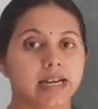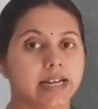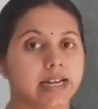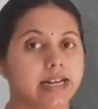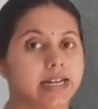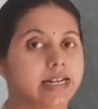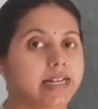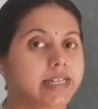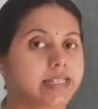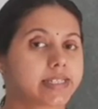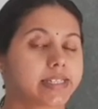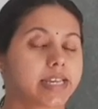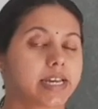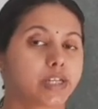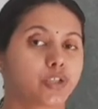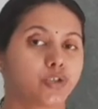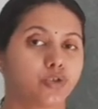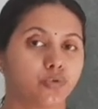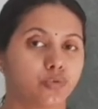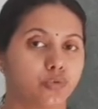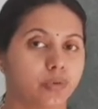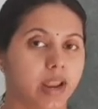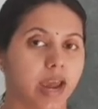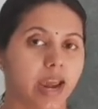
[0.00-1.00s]
intersect
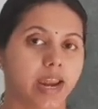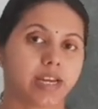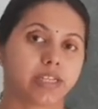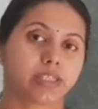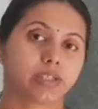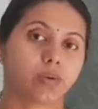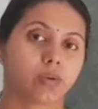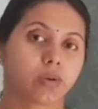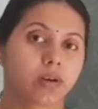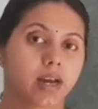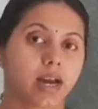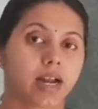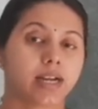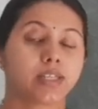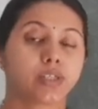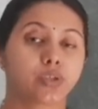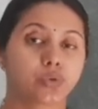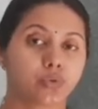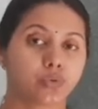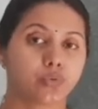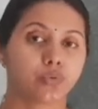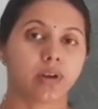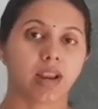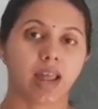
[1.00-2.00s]
two lines or
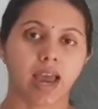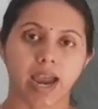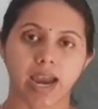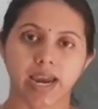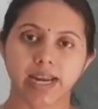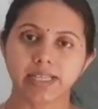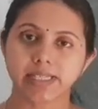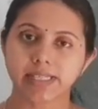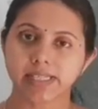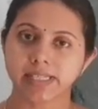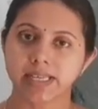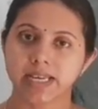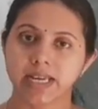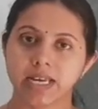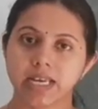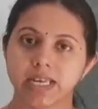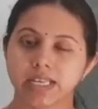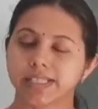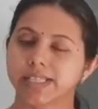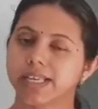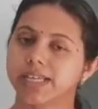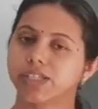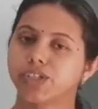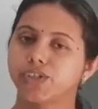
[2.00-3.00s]
cuts two lines
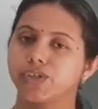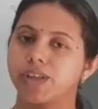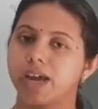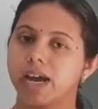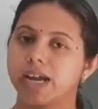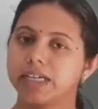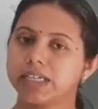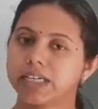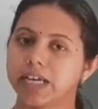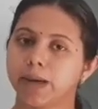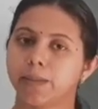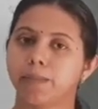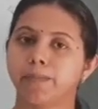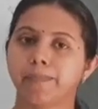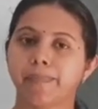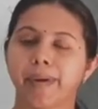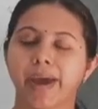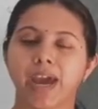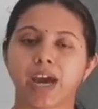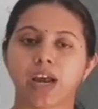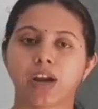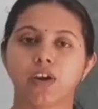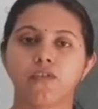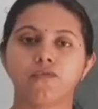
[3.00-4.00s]
such that a
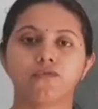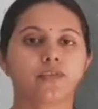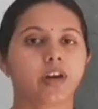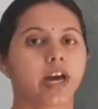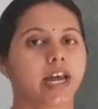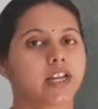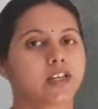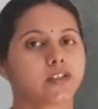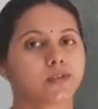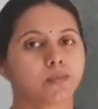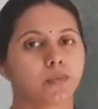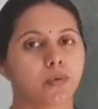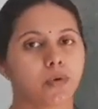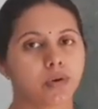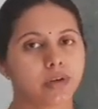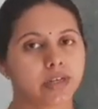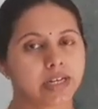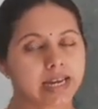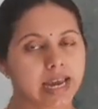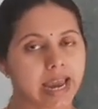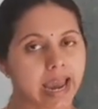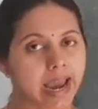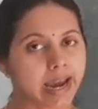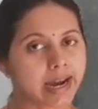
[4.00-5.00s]
pair of
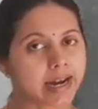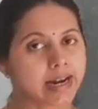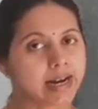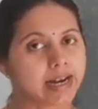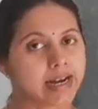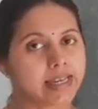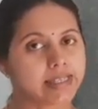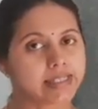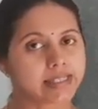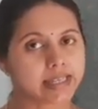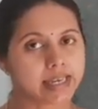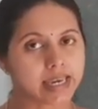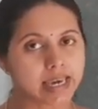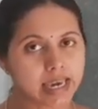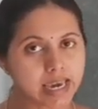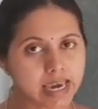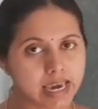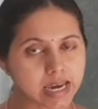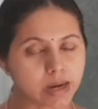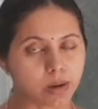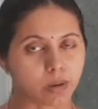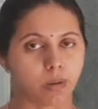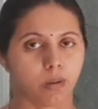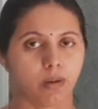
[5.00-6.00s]
corresponding angle is
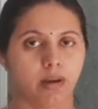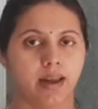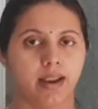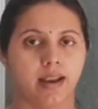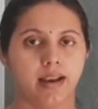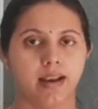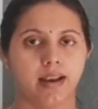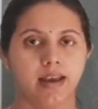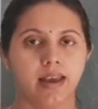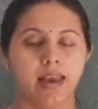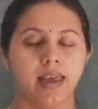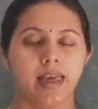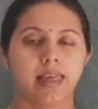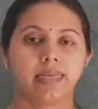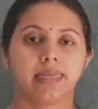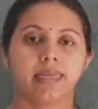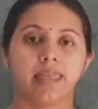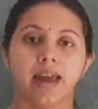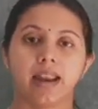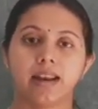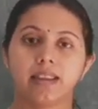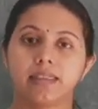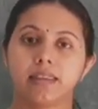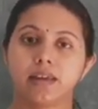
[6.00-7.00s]
equal,
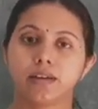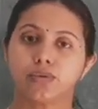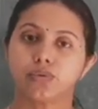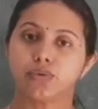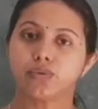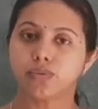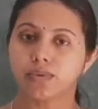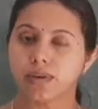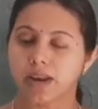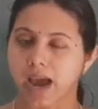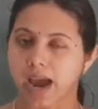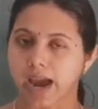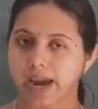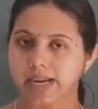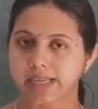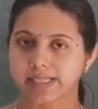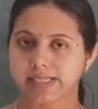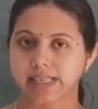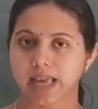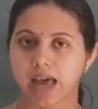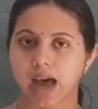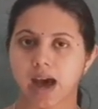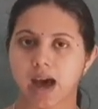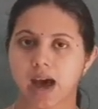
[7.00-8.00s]
then the two
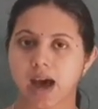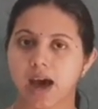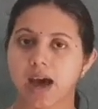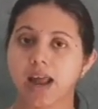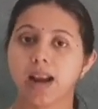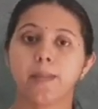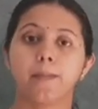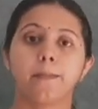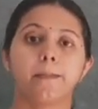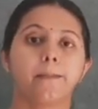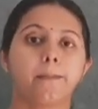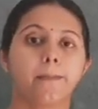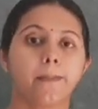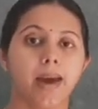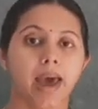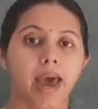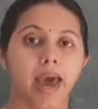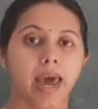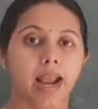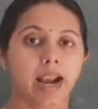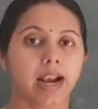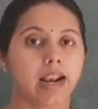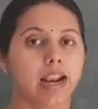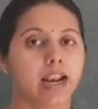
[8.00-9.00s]
lines are
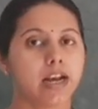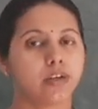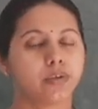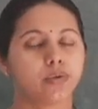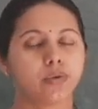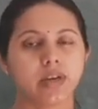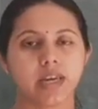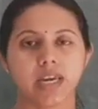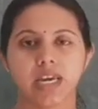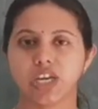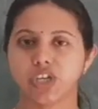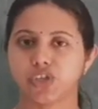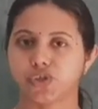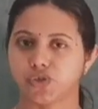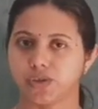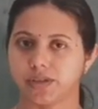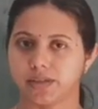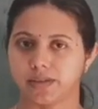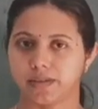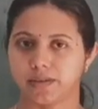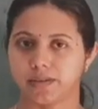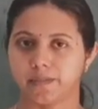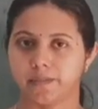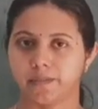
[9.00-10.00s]
parallel to each
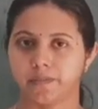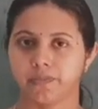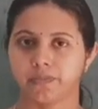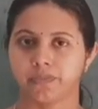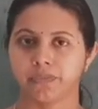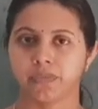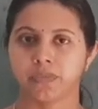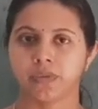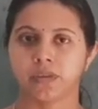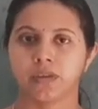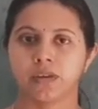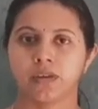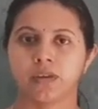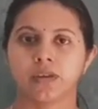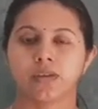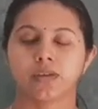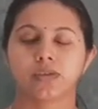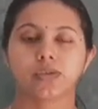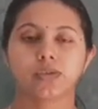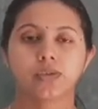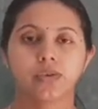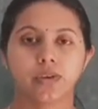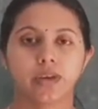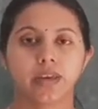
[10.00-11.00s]
other.
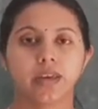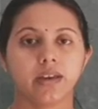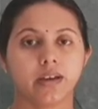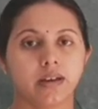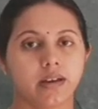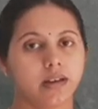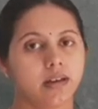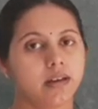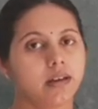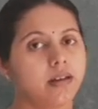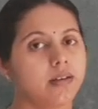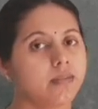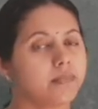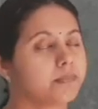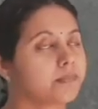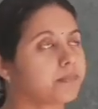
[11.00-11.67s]
So here